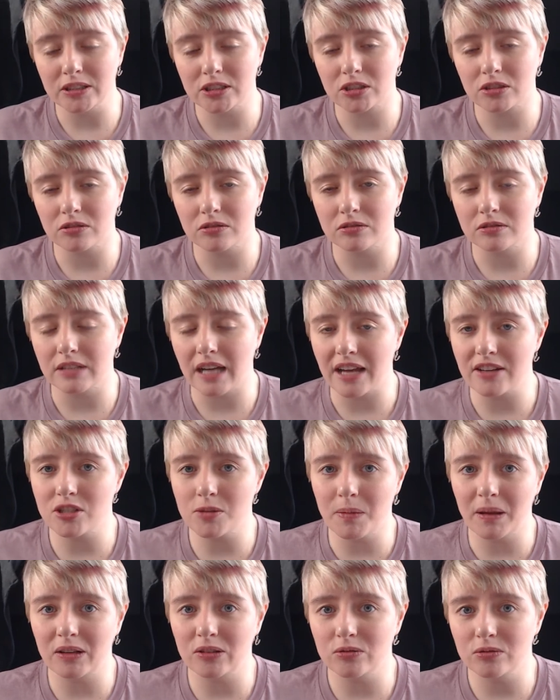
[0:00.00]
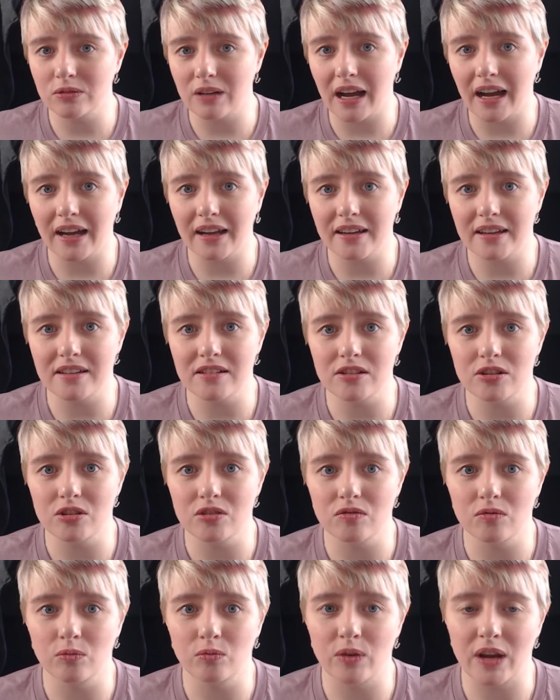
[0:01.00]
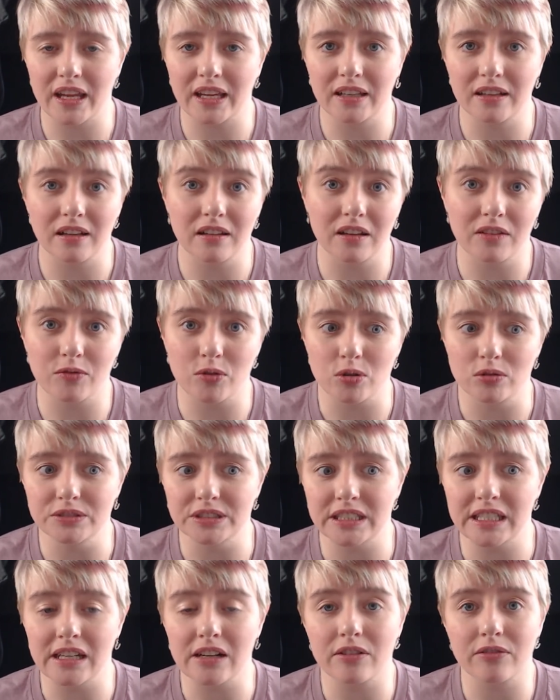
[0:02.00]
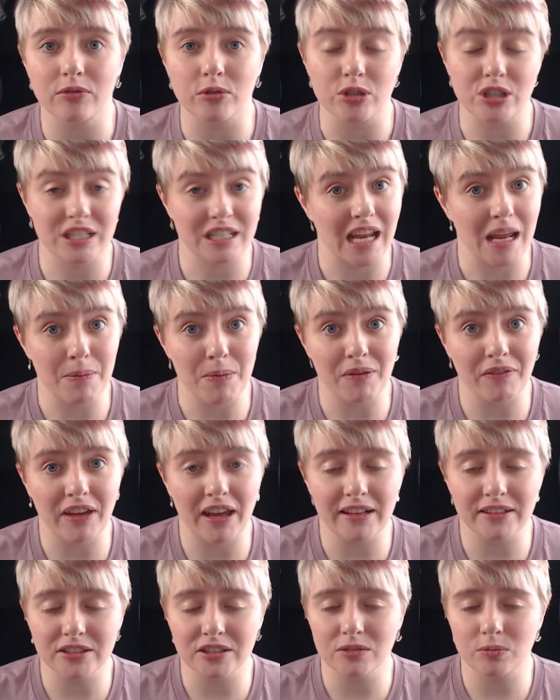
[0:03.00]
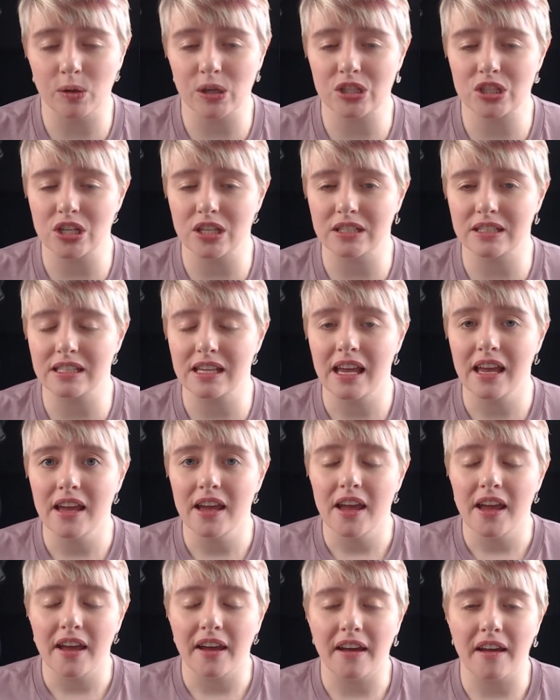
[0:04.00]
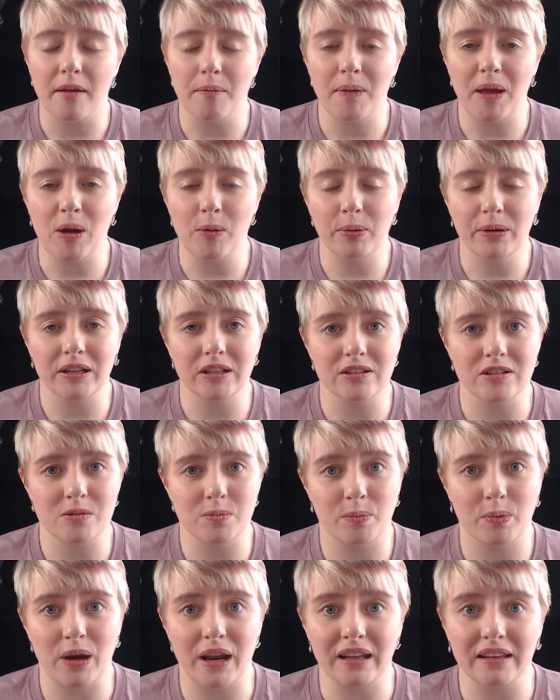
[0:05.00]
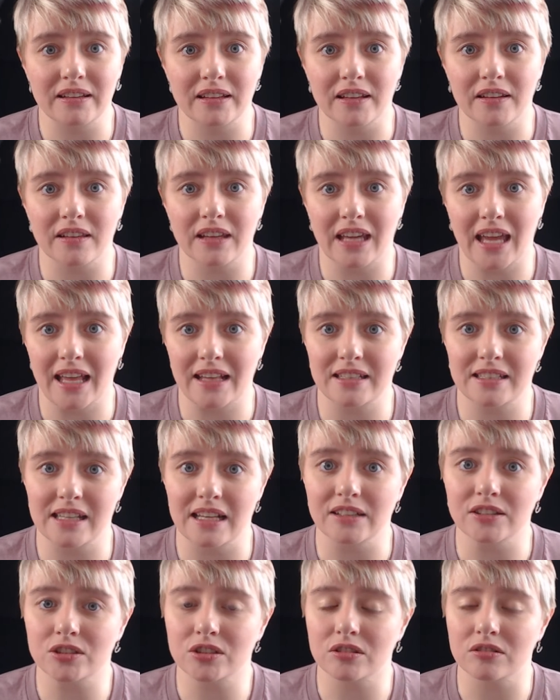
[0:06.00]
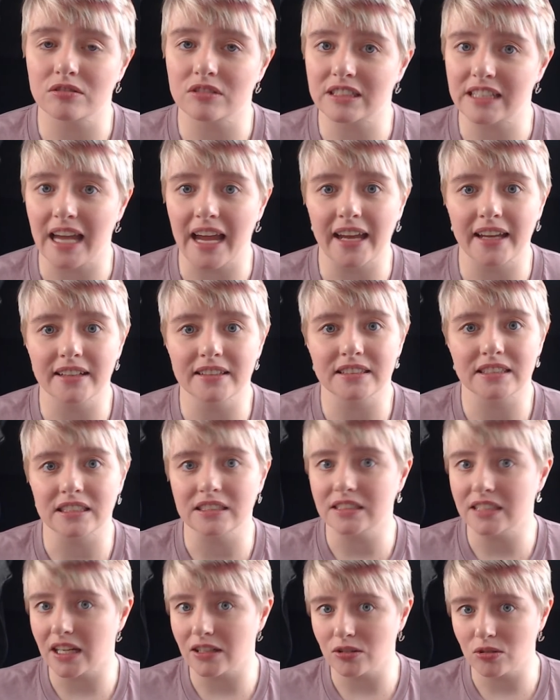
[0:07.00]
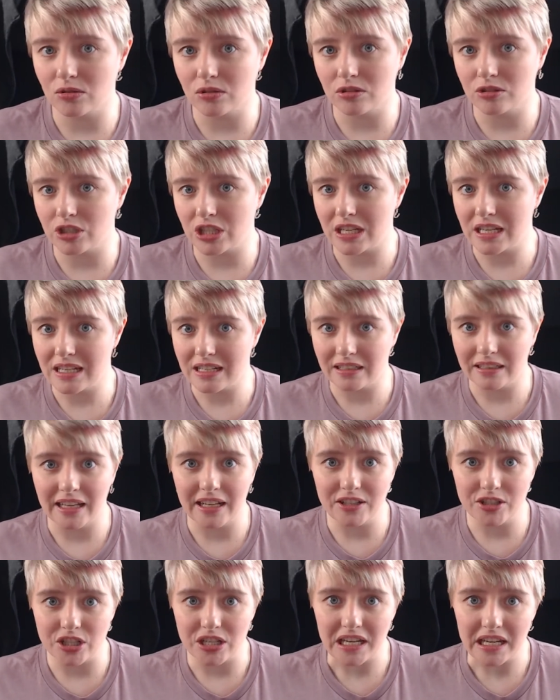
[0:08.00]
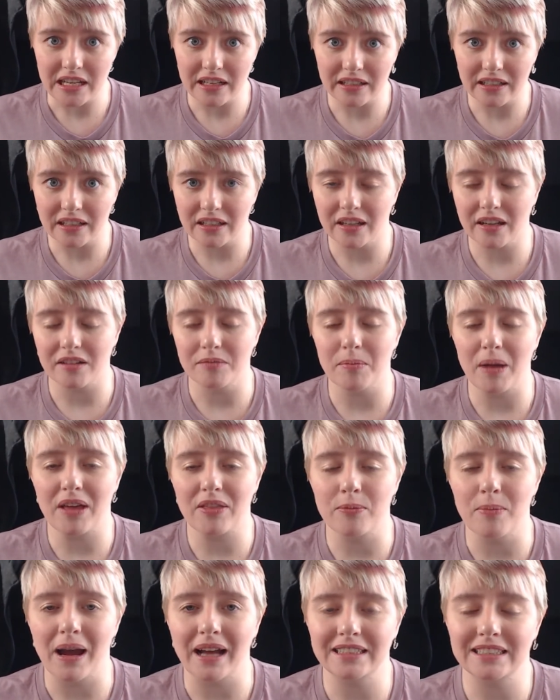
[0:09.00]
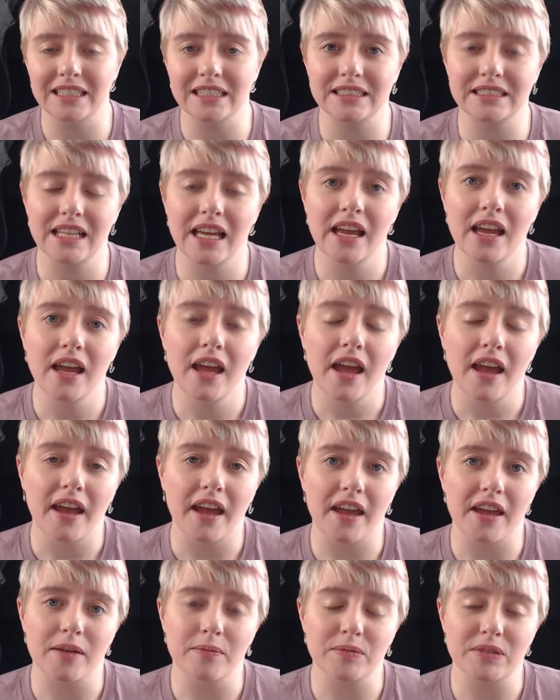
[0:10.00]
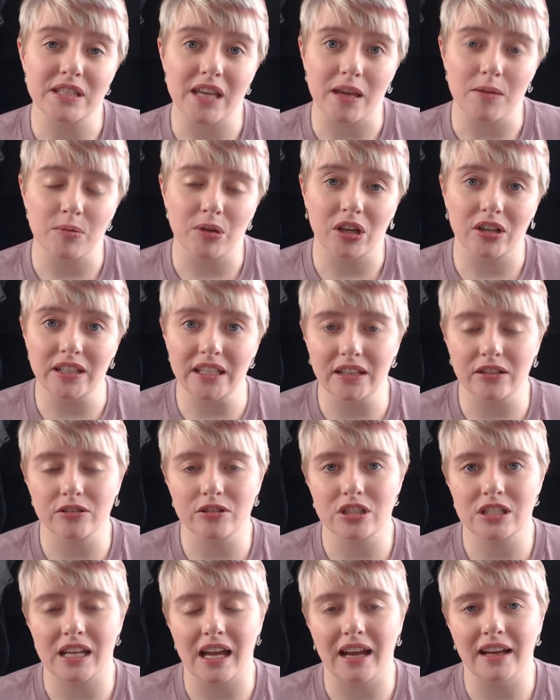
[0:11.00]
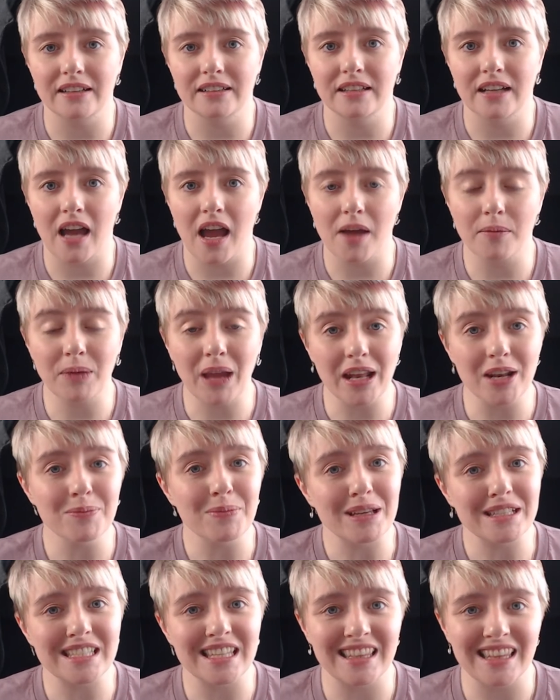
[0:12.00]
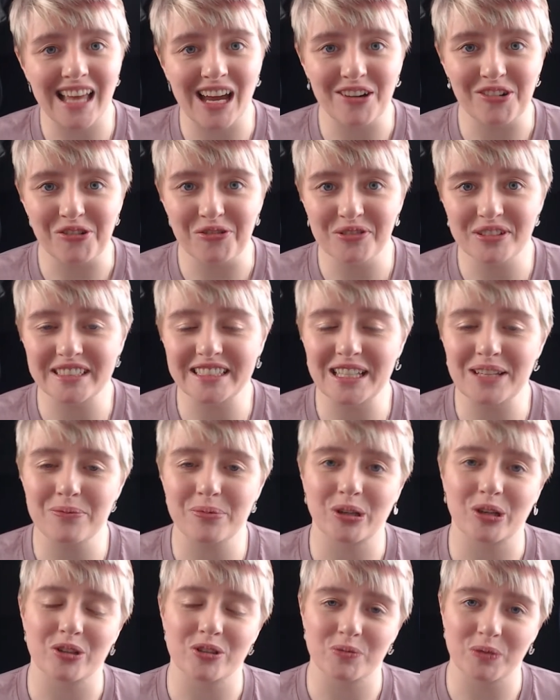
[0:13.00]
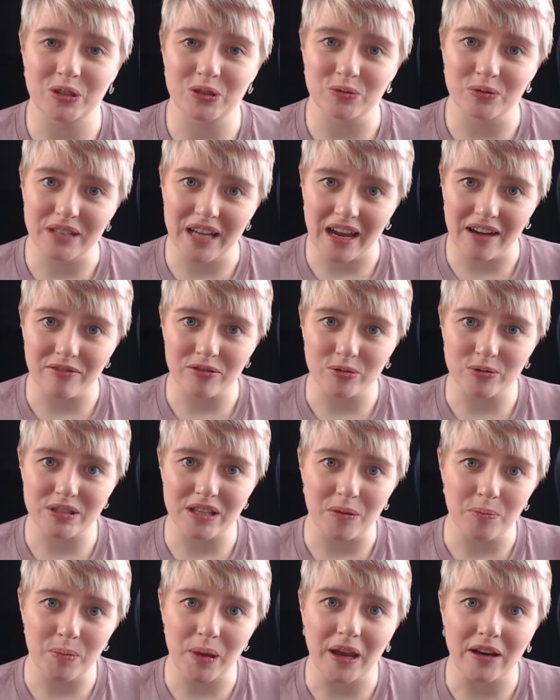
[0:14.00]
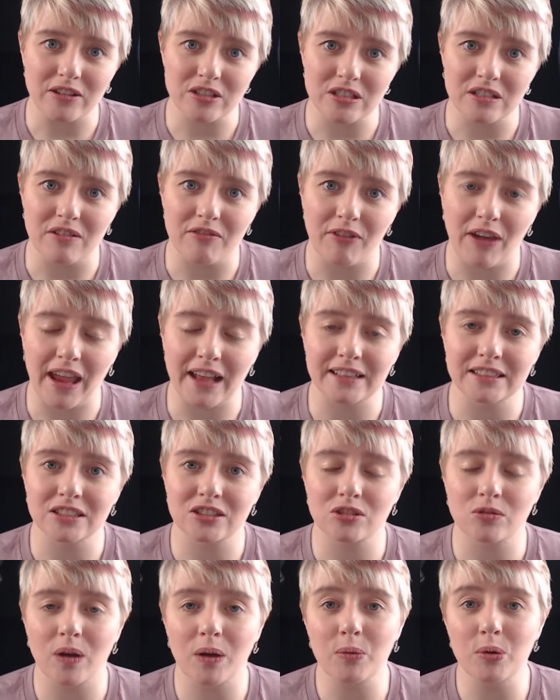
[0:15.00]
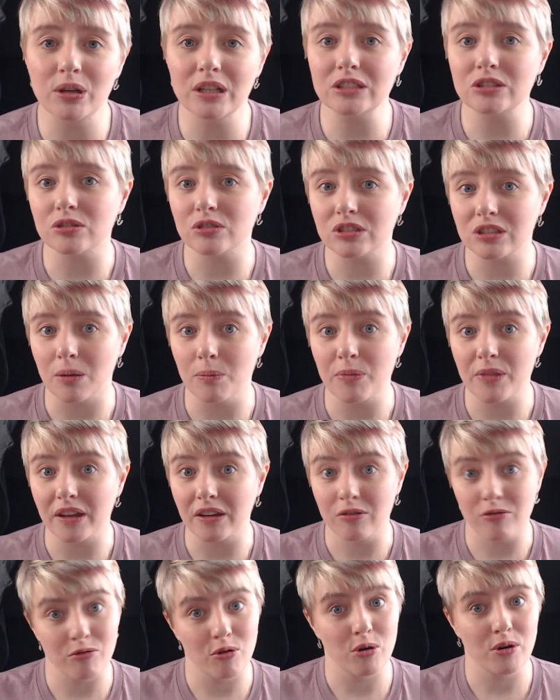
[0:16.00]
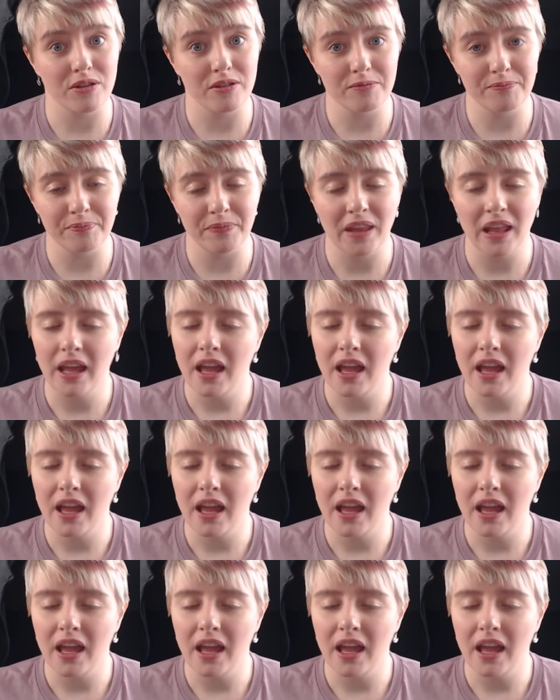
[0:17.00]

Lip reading: So as you may know, I regularly volunteer for STEM events, which is helping us bring the kids into science and technology and engineering and mathematics type careers, and I'm kind of missing that obviously because we don't have those in-person events, so I want to do something for them.